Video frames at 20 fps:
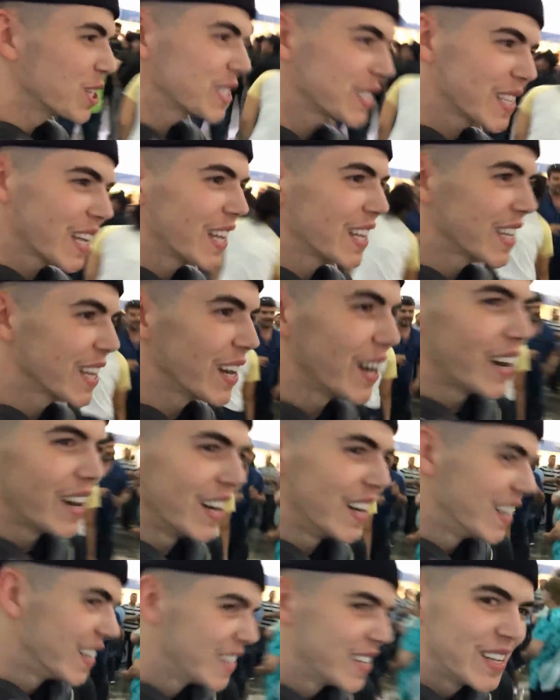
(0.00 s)
just like
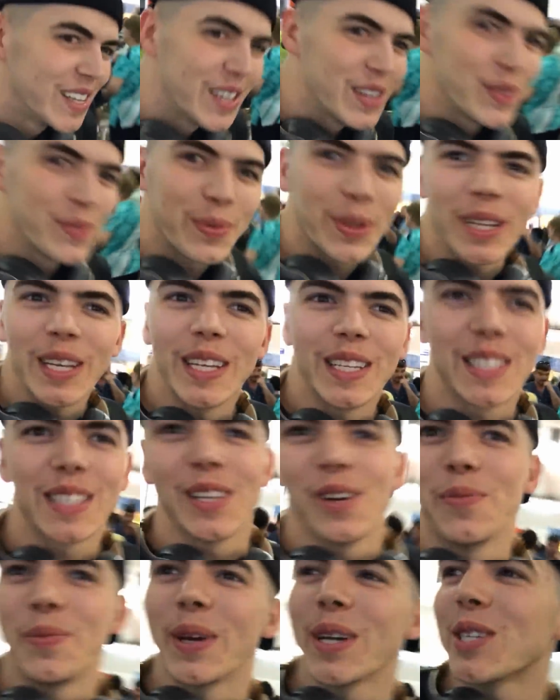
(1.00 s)
y'all. Please,
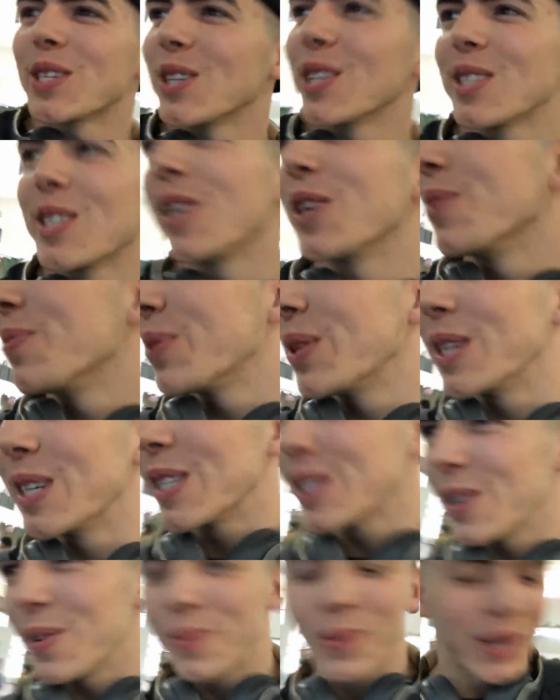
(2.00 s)
no pictures, sir.
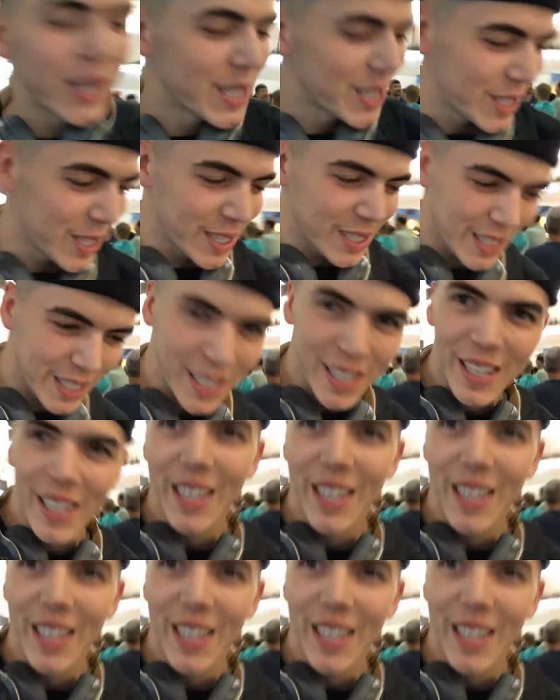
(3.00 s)
Please, no pictures.